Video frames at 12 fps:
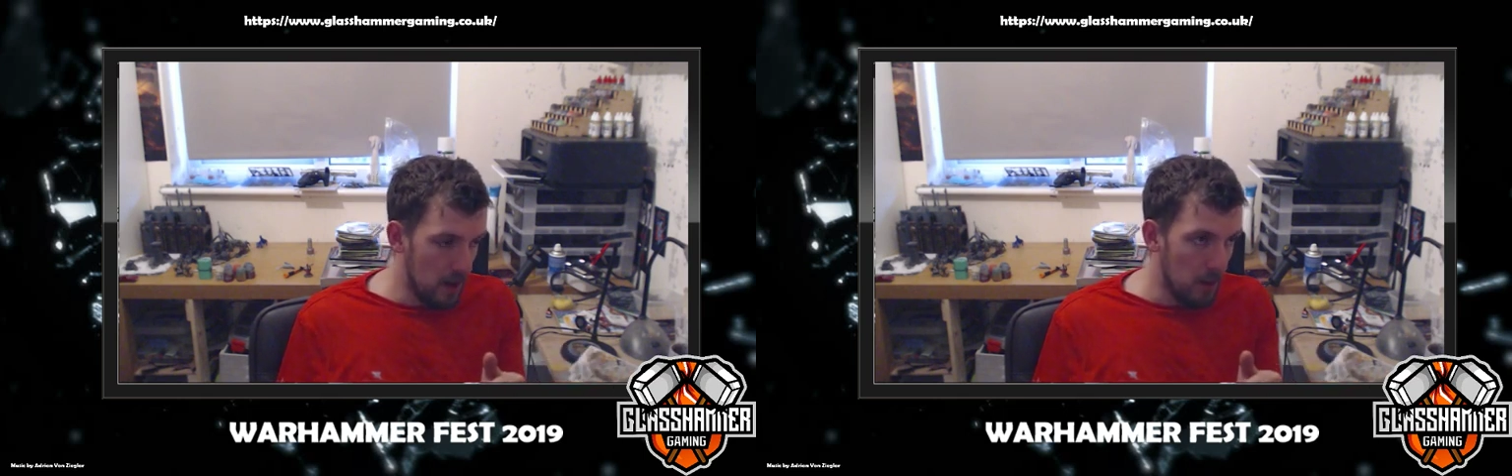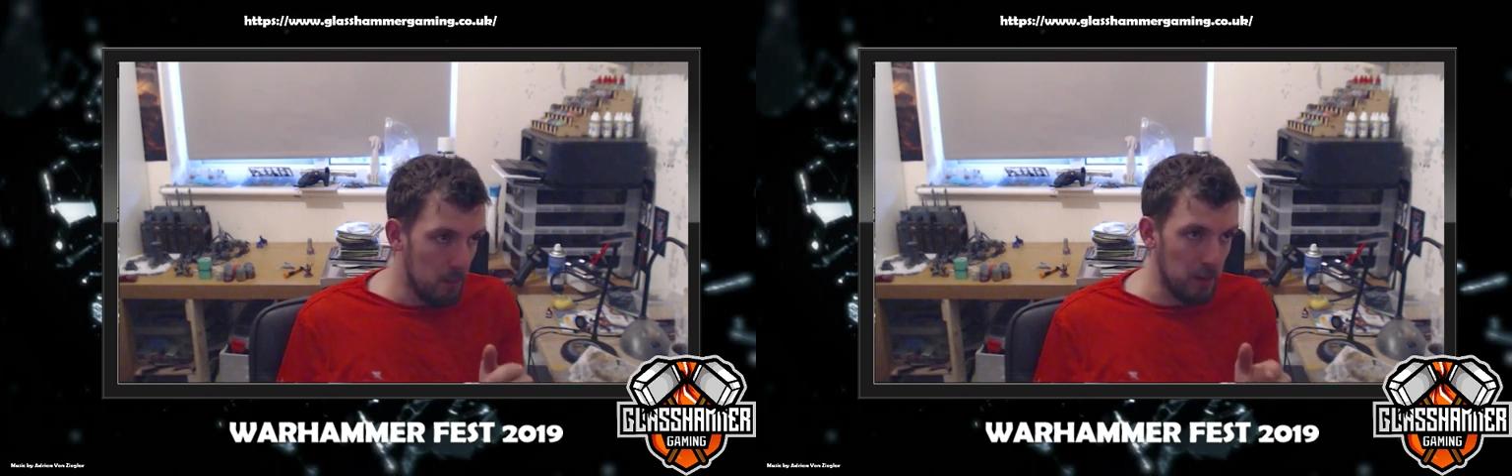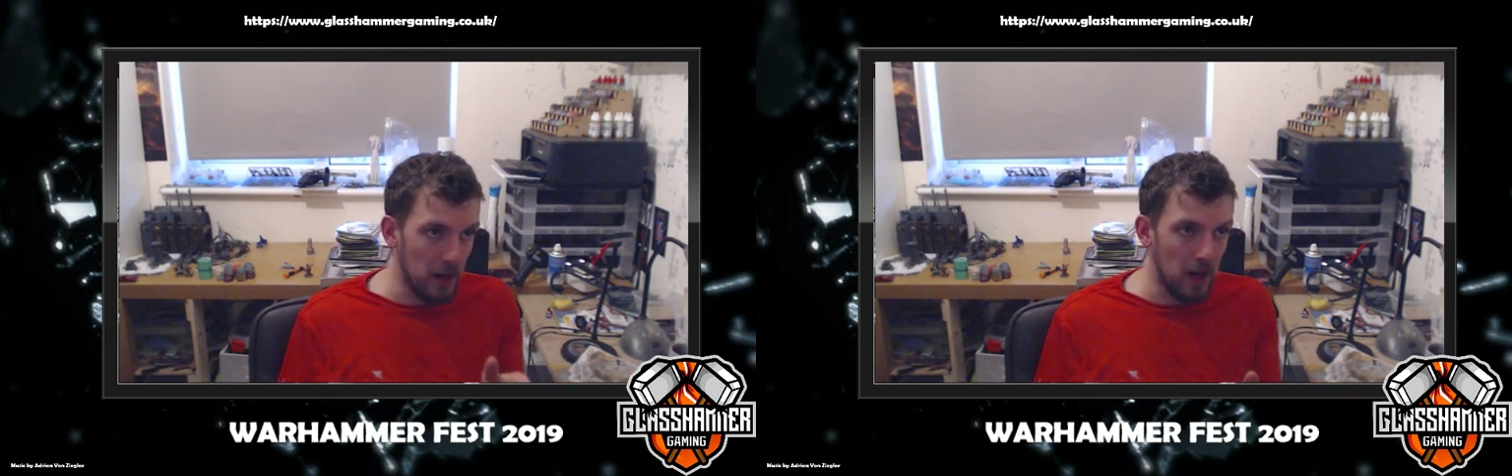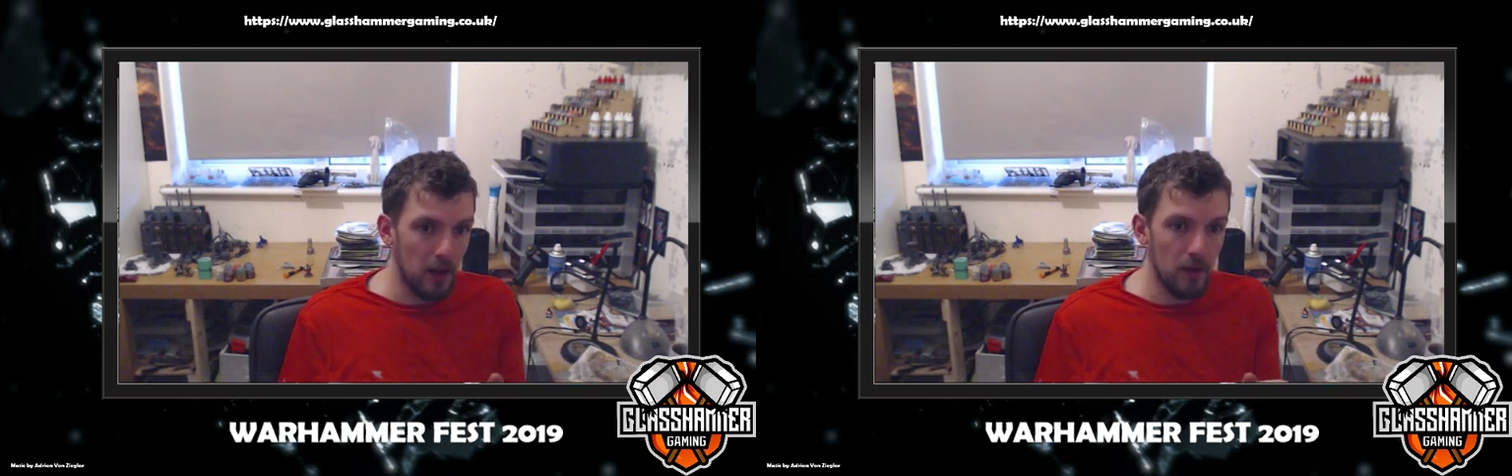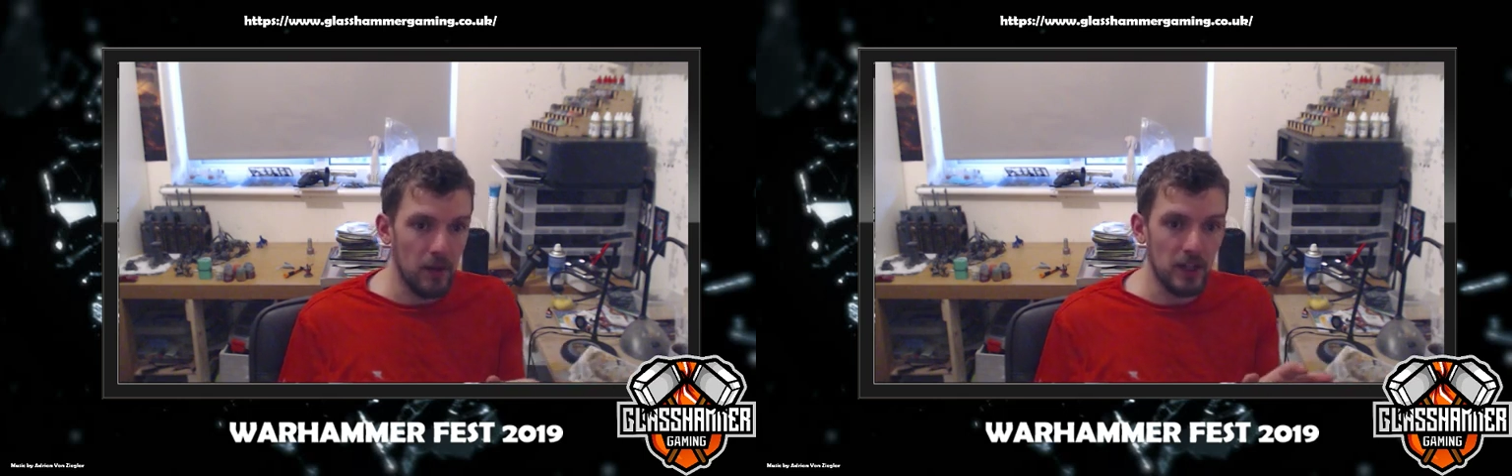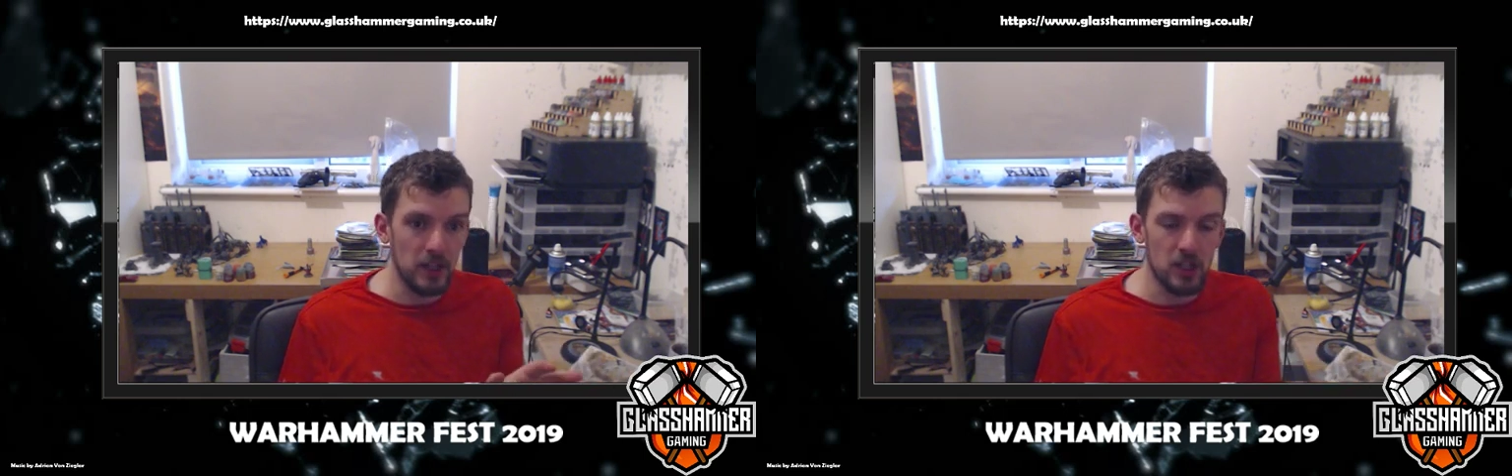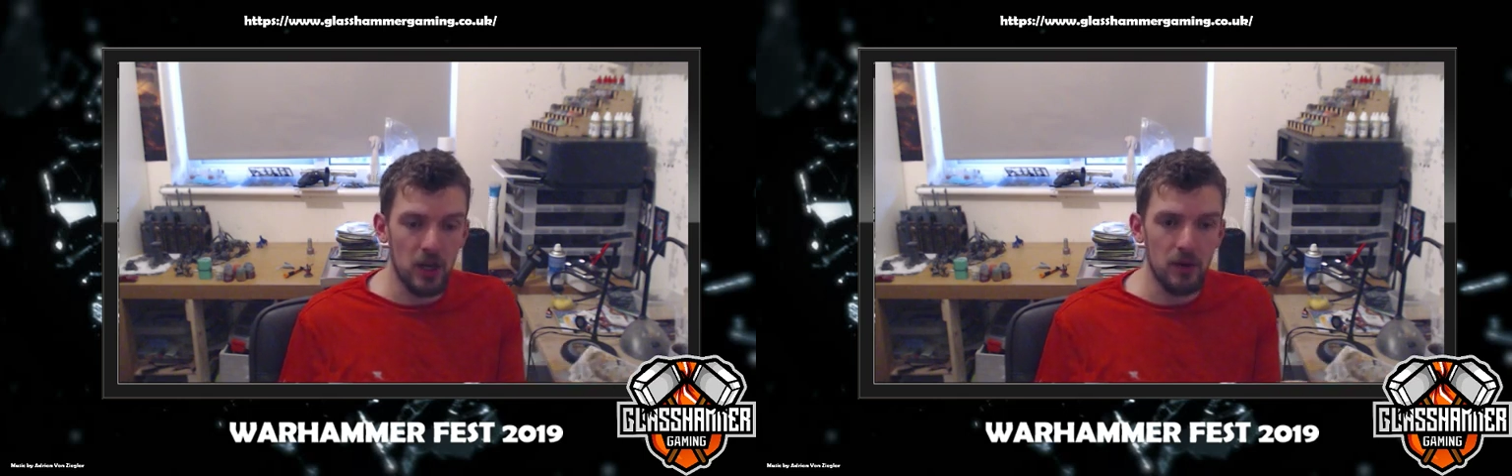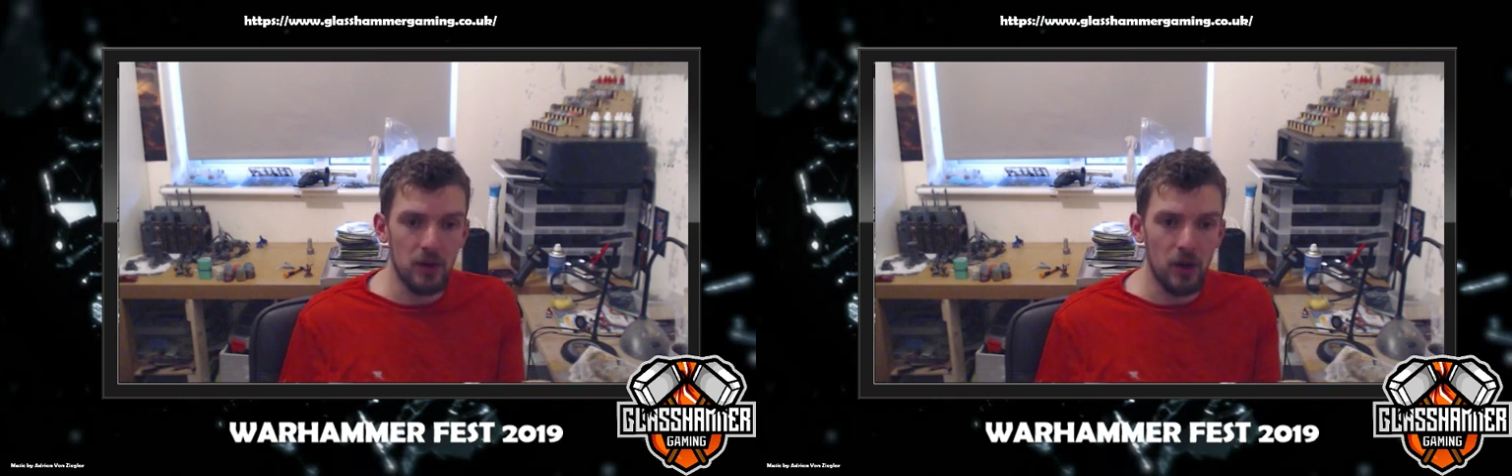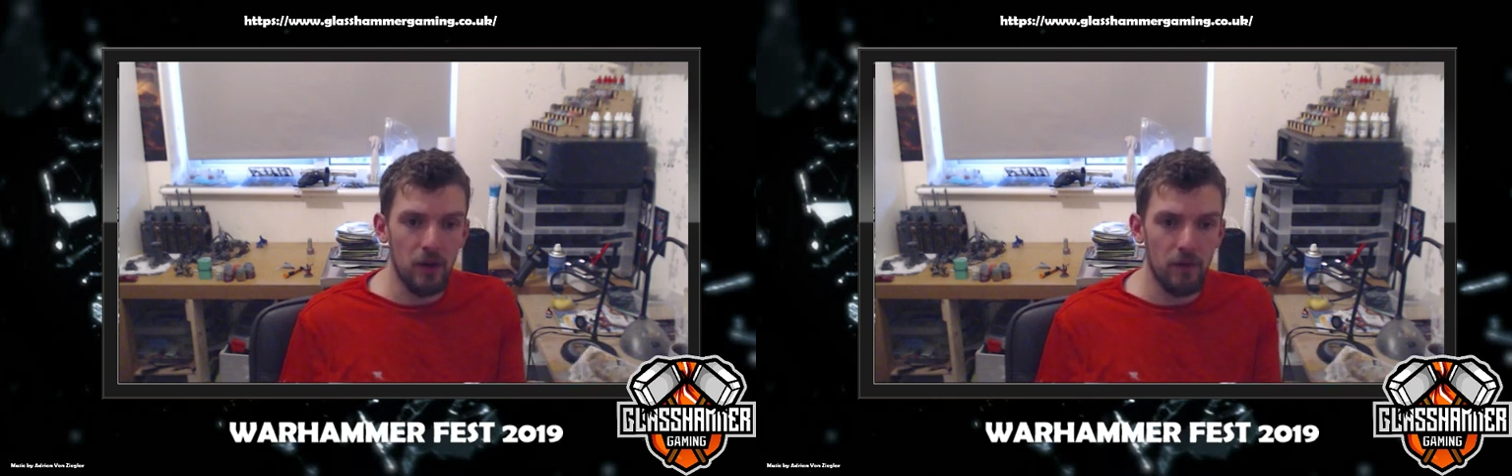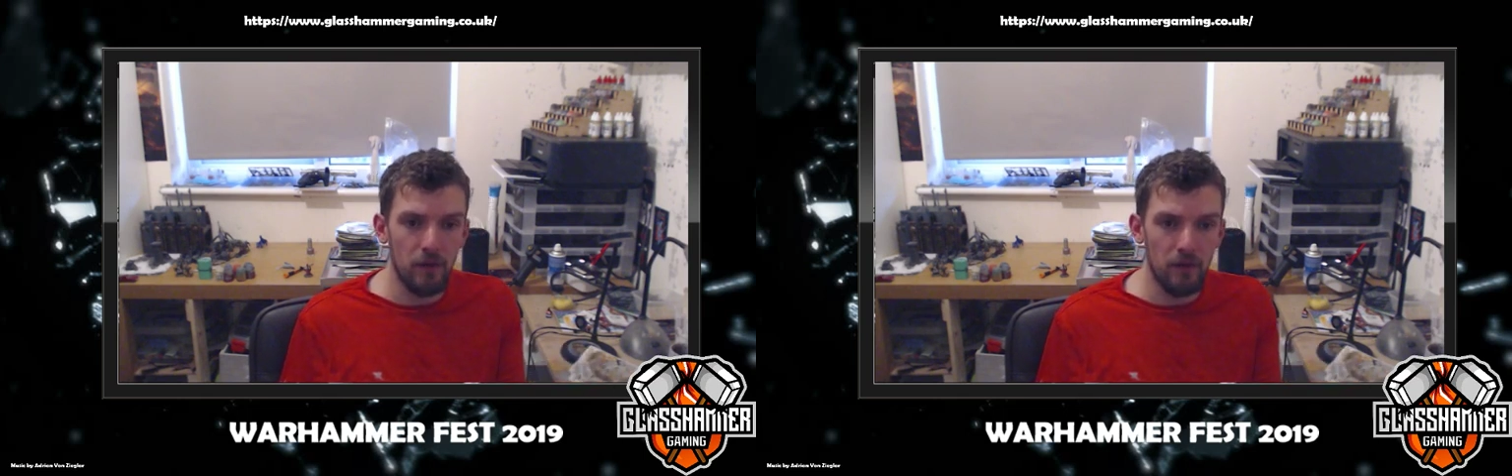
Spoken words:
But they showed off